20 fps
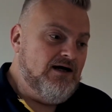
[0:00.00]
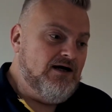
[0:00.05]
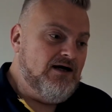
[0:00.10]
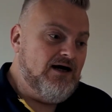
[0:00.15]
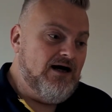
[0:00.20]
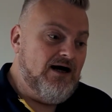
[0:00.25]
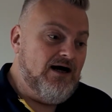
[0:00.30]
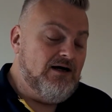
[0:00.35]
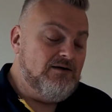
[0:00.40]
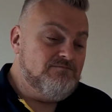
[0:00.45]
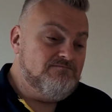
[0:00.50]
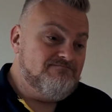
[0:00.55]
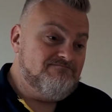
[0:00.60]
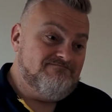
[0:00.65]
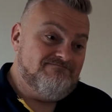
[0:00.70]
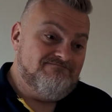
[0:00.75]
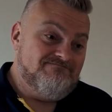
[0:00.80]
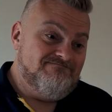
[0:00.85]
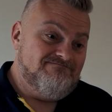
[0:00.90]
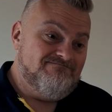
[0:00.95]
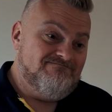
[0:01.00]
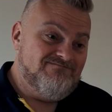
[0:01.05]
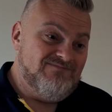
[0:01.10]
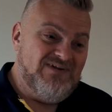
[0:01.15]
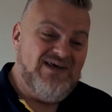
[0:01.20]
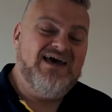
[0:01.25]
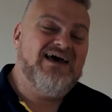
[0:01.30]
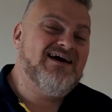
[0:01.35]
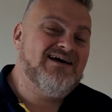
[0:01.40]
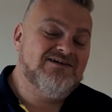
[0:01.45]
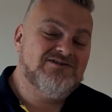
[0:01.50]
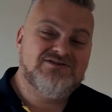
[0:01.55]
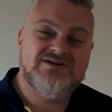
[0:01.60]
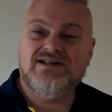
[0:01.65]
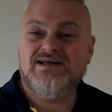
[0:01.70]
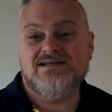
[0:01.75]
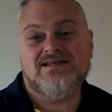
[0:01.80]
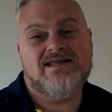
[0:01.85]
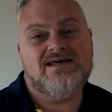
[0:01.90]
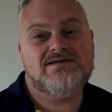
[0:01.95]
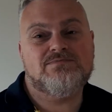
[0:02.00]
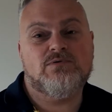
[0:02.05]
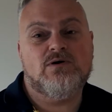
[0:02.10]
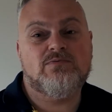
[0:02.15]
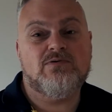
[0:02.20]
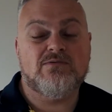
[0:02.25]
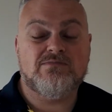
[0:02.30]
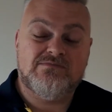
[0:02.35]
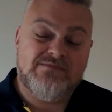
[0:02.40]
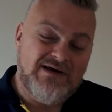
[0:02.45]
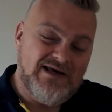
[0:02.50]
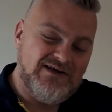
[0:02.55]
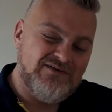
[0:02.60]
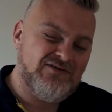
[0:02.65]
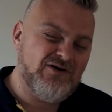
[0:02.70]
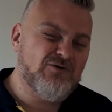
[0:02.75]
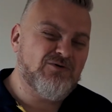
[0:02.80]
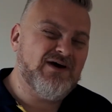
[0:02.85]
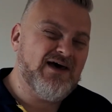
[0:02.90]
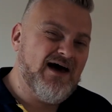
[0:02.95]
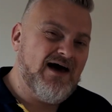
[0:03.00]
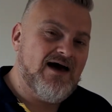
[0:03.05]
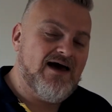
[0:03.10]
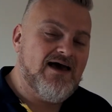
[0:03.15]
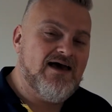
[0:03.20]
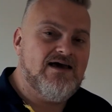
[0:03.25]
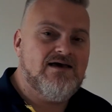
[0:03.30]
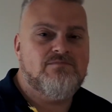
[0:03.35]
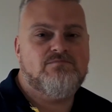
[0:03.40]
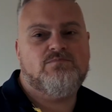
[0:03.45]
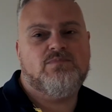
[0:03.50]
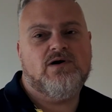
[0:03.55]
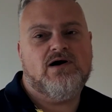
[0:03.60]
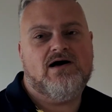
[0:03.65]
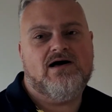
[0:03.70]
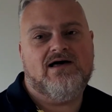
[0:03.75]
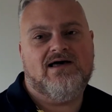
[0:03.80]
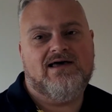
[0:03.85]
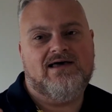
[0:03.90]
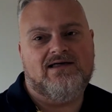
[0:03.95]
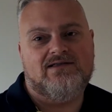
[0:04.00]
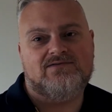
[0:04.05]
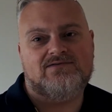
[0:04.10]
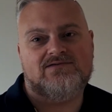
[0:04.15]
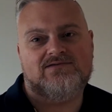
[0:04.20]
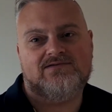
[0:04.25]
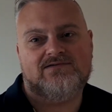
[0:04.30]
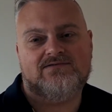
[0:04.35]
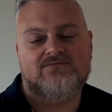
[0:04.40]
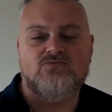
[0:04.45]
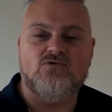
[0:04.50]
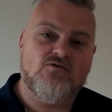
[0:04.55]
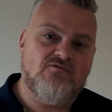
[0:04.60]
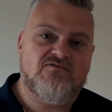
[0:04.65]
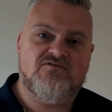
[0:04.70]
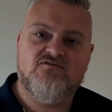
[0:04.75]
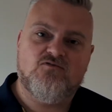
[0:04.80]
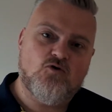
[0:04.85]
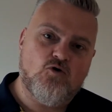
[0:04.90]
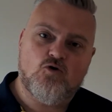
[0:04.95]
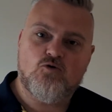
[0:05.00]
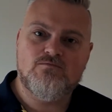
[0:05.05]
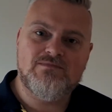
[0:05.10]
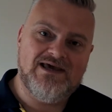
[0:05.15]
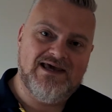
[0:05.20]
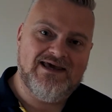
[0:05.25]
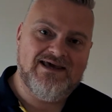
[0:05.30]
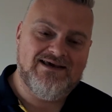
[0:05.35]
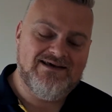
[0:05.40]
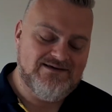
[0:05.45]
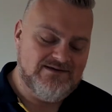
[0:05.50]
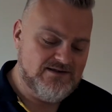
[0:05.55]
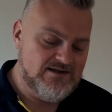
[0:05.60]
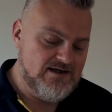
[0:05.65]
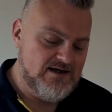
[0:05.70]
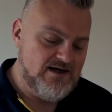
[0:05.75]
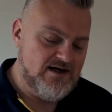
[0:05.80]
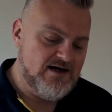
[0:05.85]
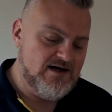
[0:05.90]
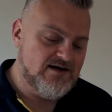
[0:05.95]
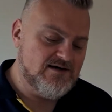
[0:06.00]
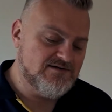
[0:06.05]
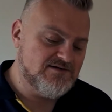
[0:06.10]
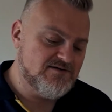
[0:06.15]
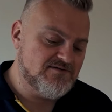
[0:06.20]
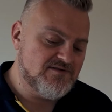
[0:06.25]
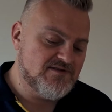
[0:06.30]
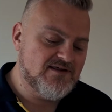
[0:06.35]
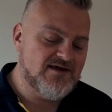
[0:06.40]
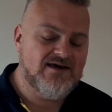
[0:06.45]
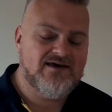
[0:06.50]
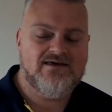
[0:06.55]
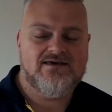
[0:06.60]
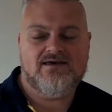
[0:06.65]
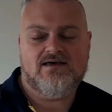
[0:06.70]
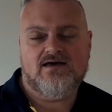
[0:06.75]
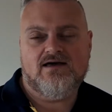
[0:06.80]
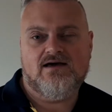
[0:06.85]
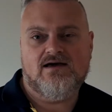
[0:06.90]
Yeah, so that's my problem. It's okay, but it's not for me, I don't think.